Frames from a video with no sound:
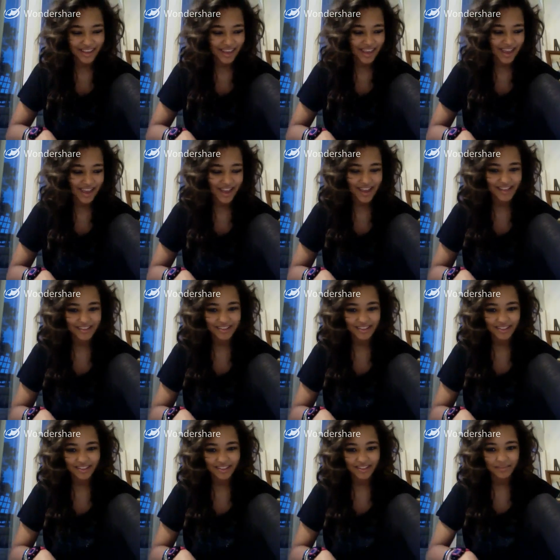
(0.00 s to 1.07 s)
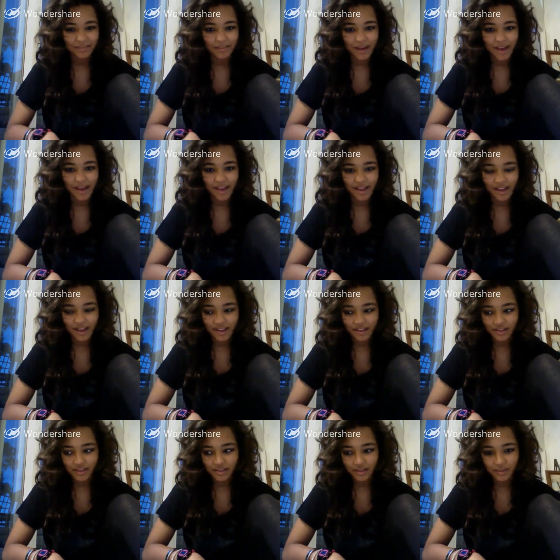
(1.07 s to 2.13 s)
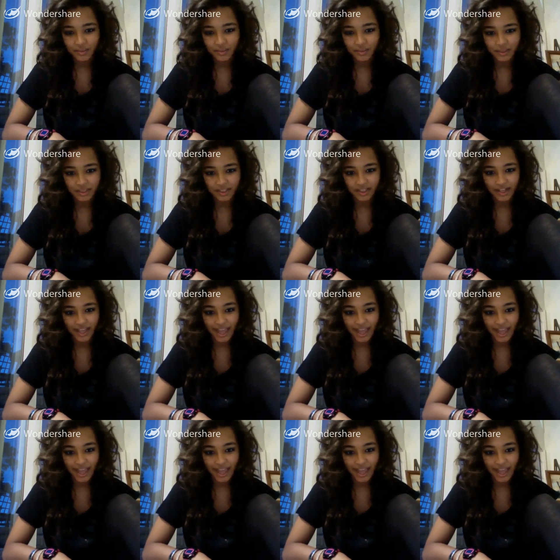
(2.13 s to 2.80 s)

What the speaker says: And my other two were